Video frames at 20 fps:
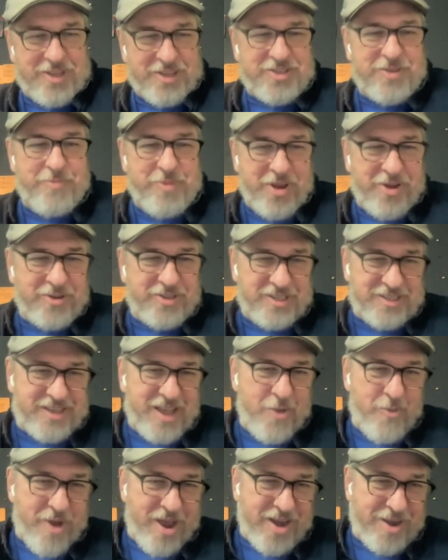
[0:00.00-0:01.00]
disappears as
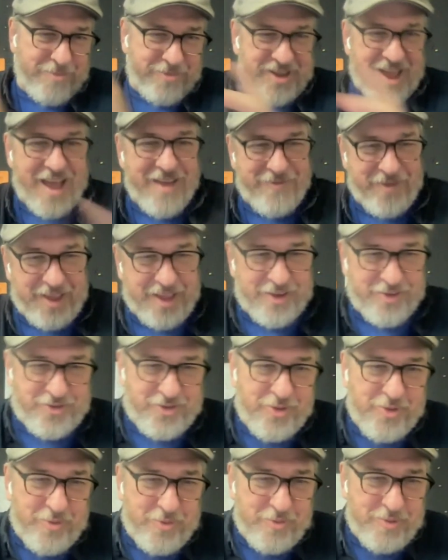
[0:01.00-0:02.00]
I wind up diving
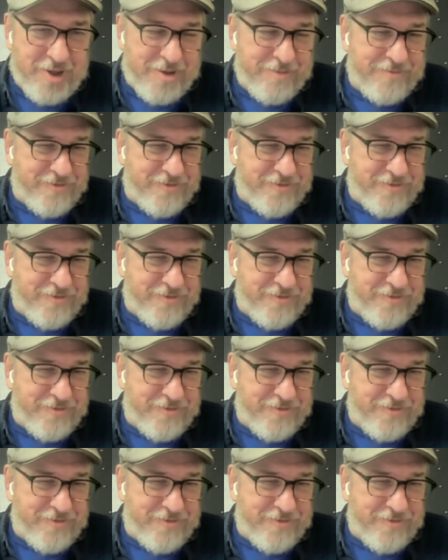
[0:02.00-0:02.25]
into